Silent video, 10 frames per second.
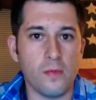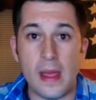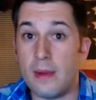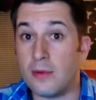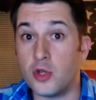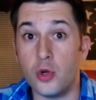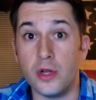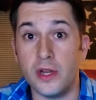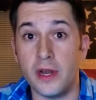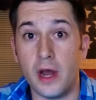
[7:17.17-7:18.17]
maybe I'm
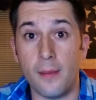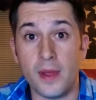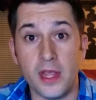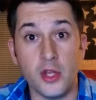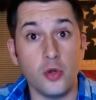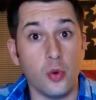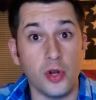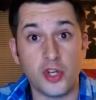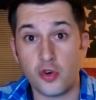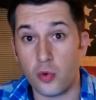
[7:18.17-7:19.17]
shooting it up into a
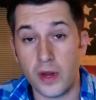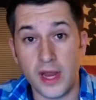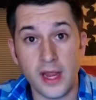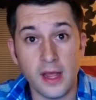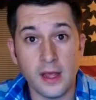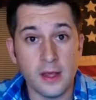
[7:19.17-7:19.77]
tree,